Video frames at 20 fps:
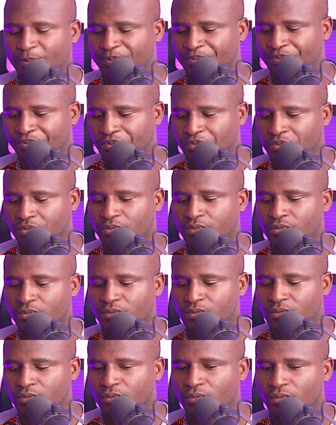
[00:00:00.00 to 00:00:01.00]

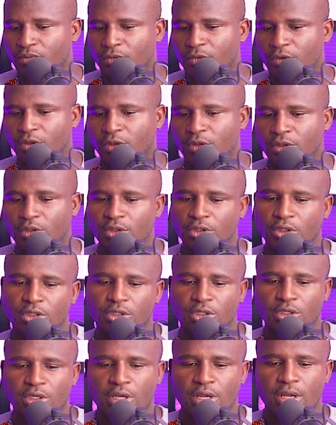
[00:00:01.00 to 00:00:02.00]

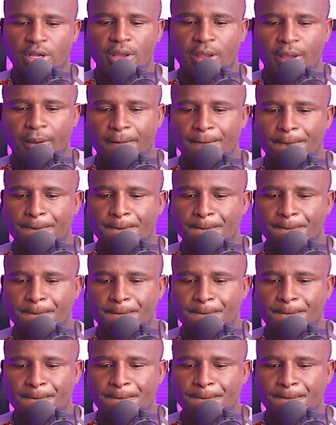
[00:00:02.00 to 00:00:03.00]

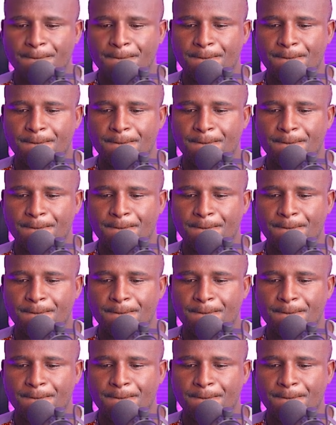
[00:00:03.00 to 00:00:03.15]
(silence)